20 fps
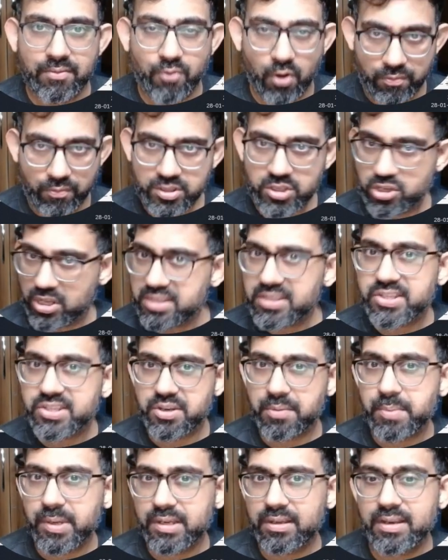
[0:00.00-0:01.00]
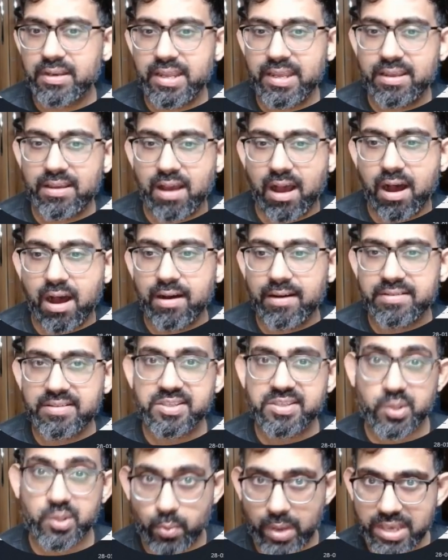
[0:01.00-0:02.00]
Waffle charts typically are
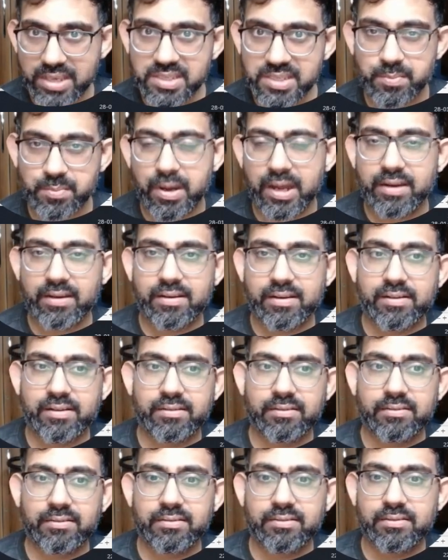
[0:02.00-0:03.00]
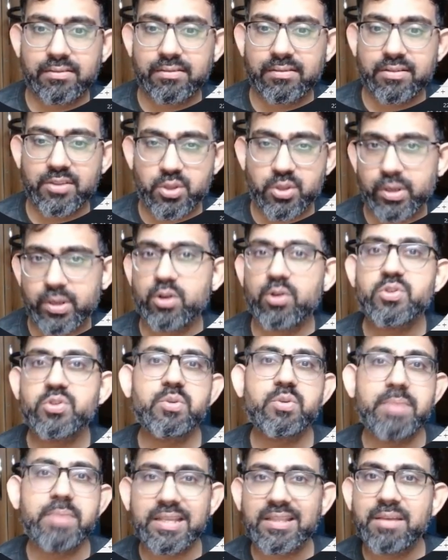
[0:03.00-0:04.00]
squares, but you can
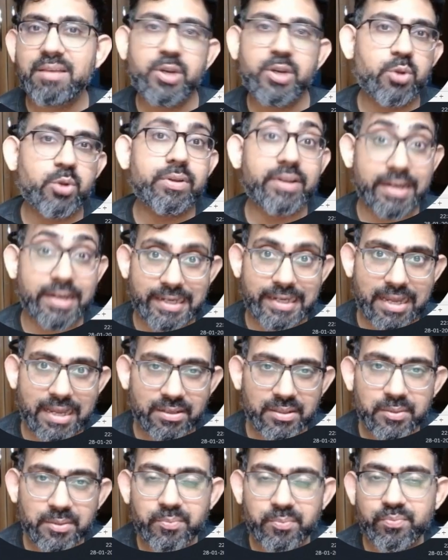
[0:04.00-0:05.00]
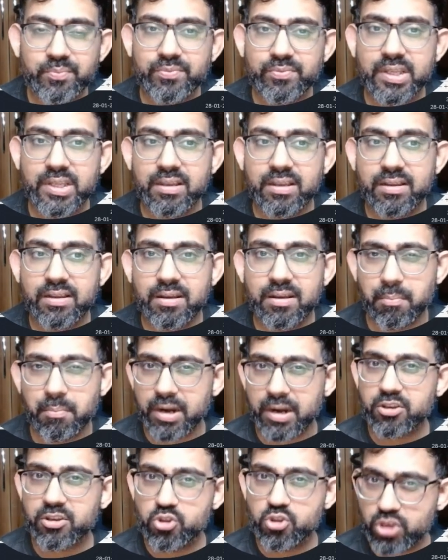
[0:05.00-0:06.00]
also make them into a rectangle.
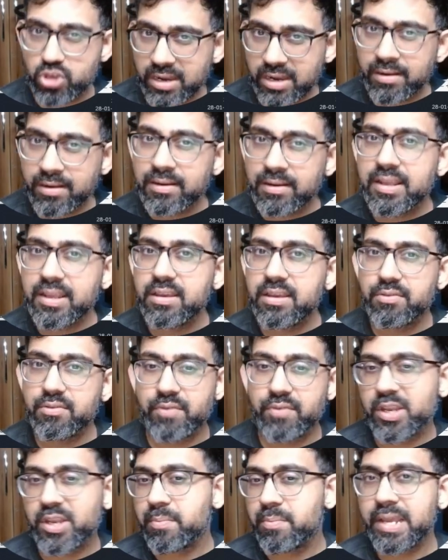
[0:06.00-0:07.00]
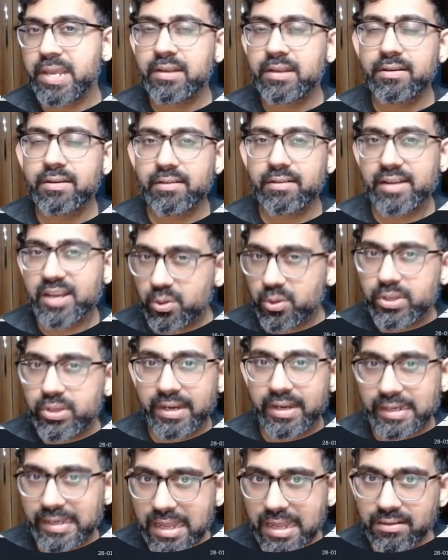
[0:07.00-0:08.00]
But generally, when you make it into a
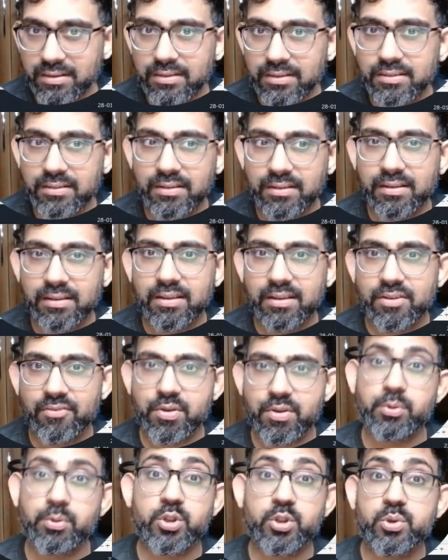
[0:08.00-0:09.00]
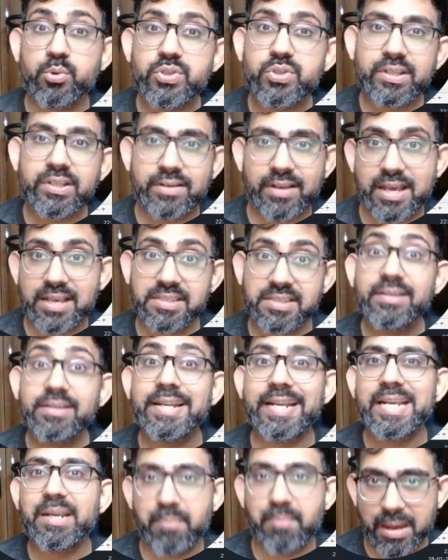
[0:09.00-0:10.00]
rectangle, we would use it as a
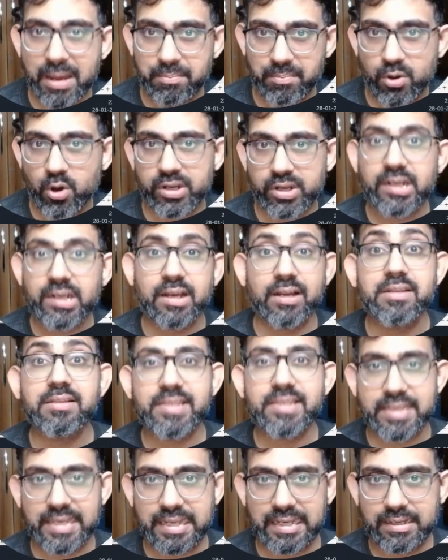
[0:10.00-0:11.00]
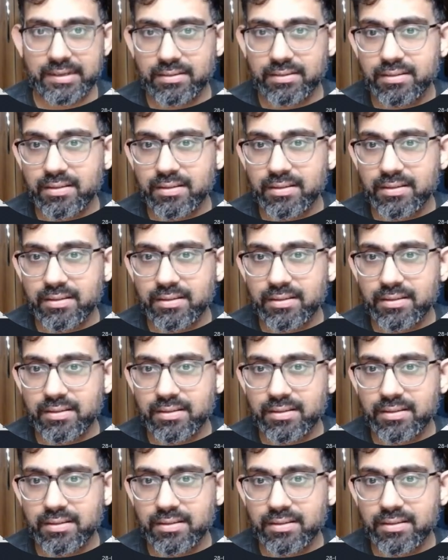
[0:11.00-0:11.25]
heat map or a color scale.